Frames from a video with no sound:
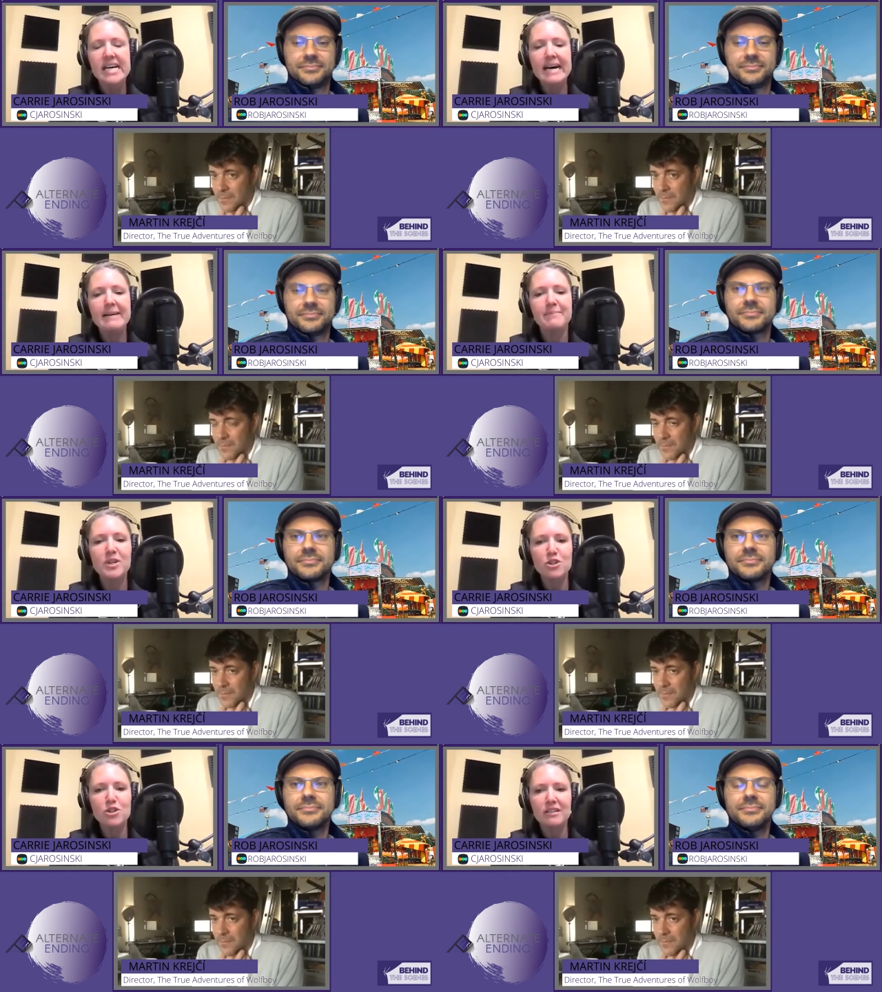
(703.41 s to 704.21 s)
Speaker 1: Um, can
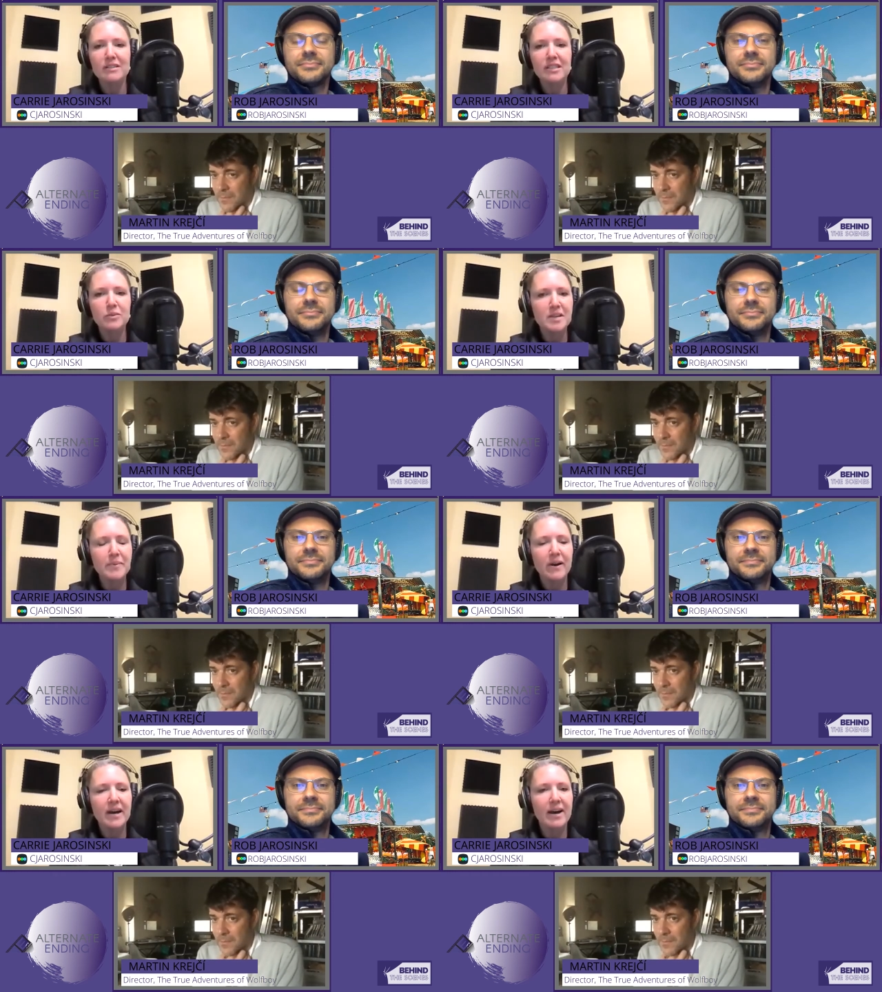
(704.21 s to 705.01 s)
you talk a little bit
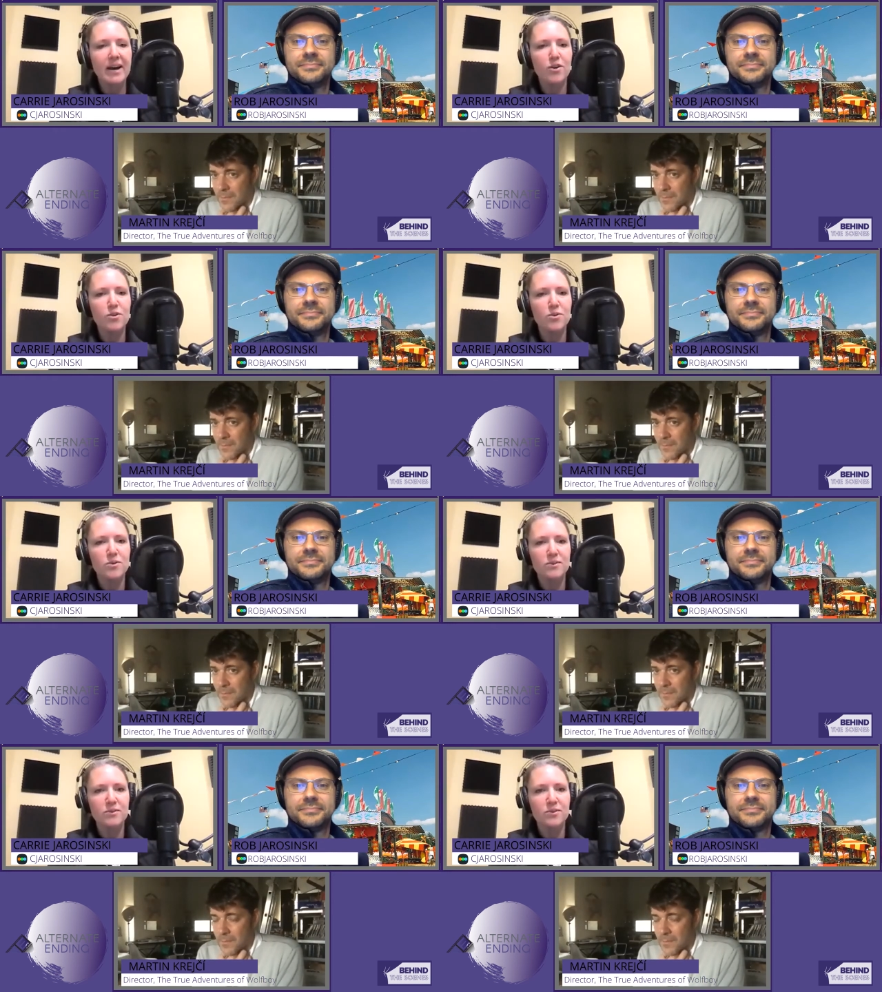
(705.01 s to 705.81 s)
about
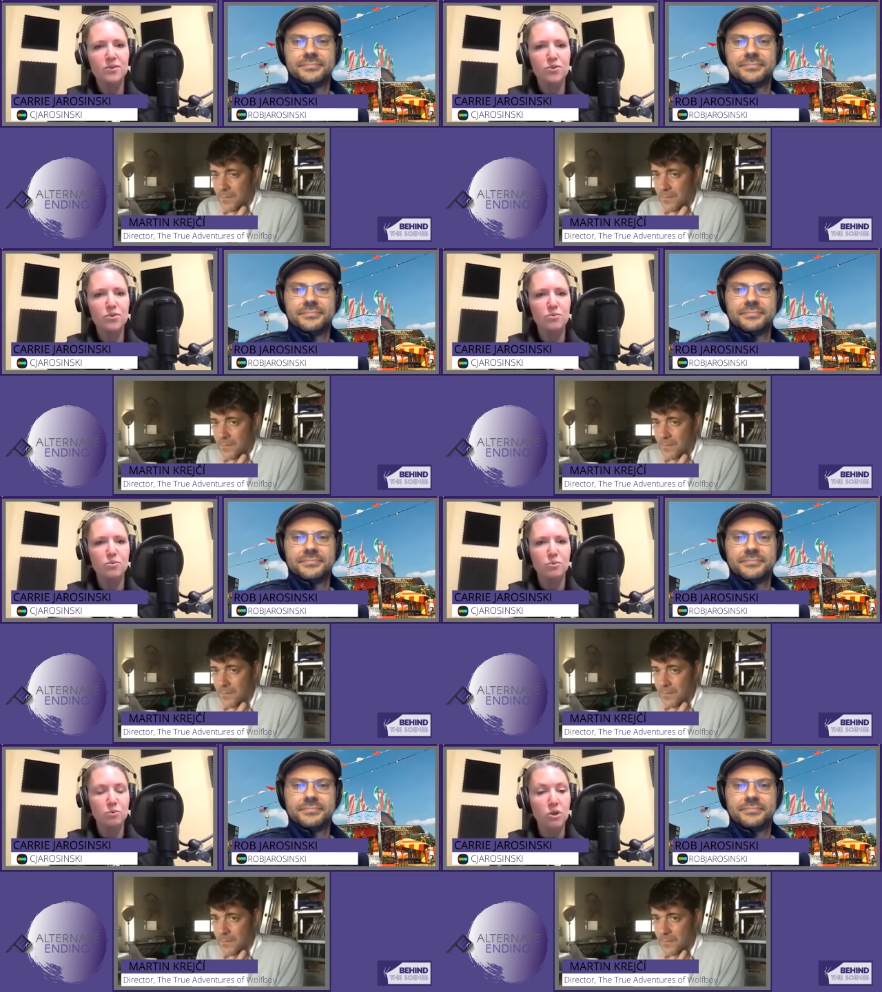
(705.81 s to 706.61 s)
how
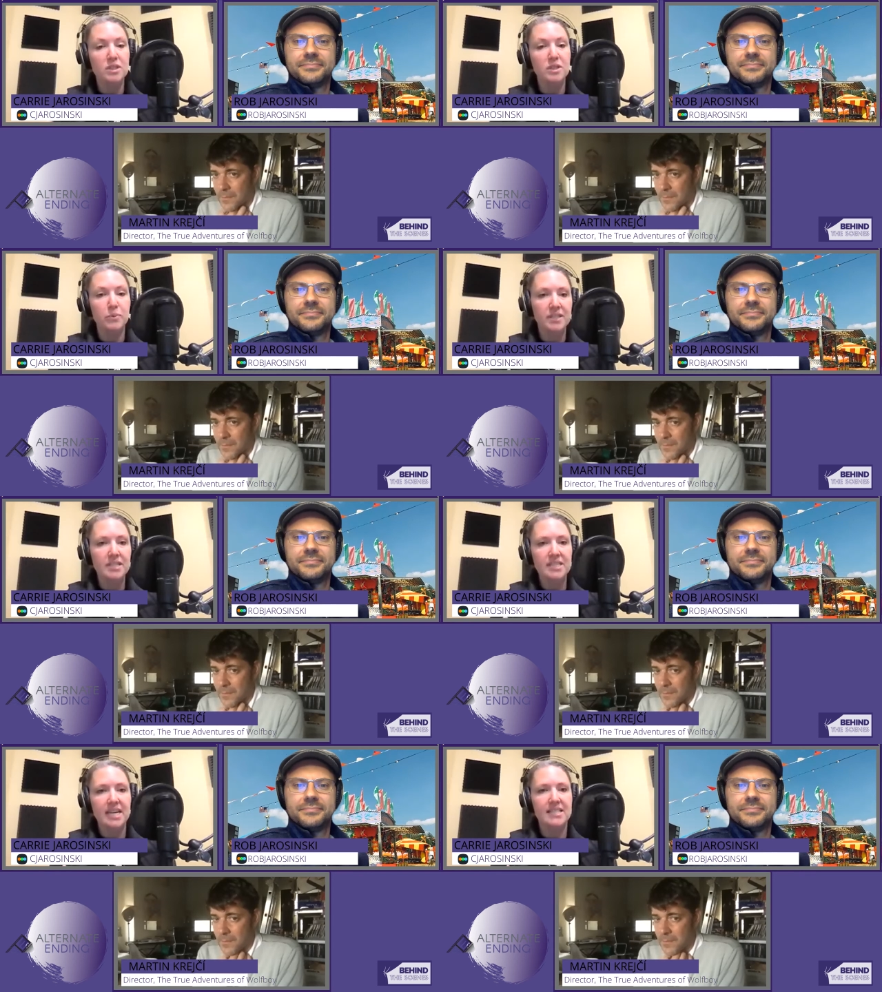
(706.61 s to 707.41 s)
you work to bring
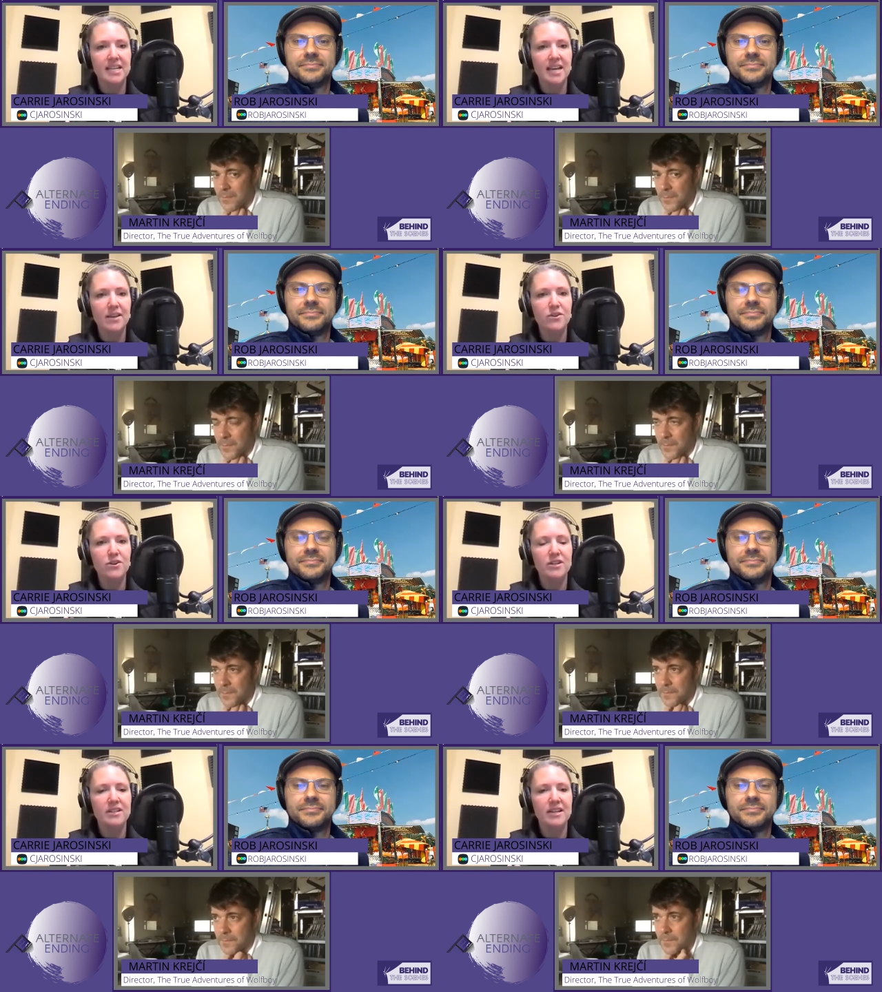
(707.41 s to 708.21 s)
this cast
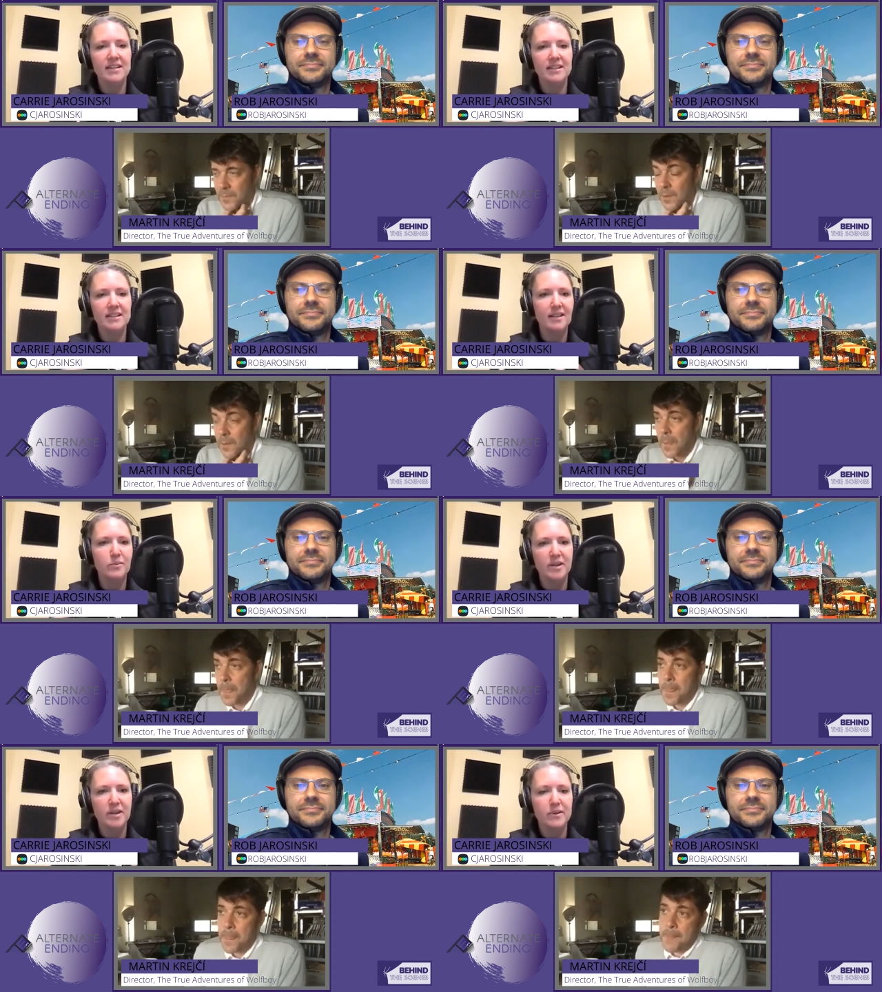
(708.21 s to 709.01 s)
together and, and a little
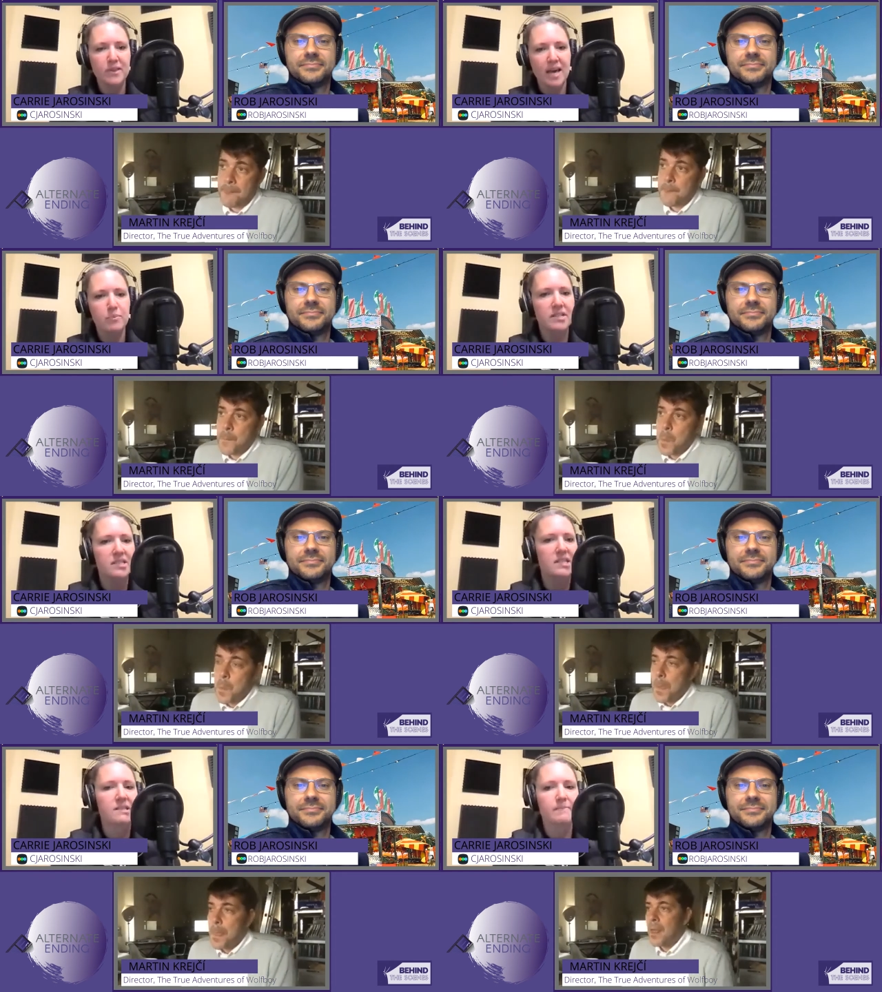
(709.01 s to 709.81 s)
bit about that
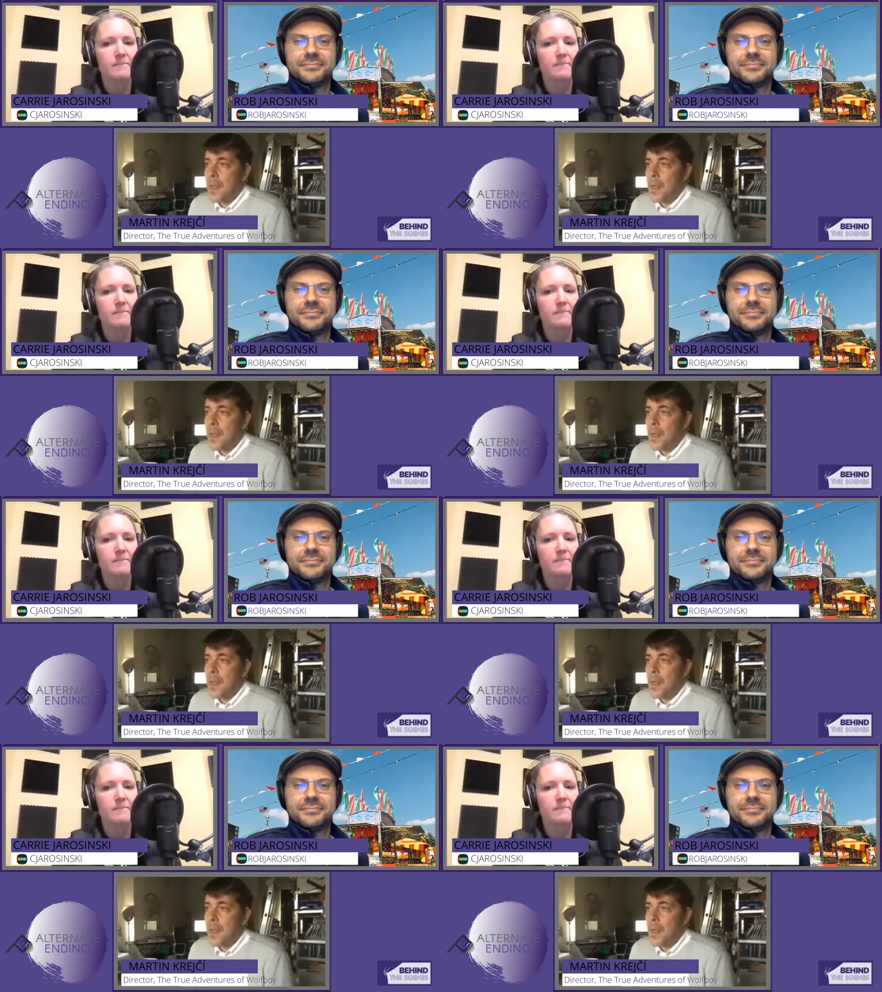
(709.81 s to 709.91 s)
process?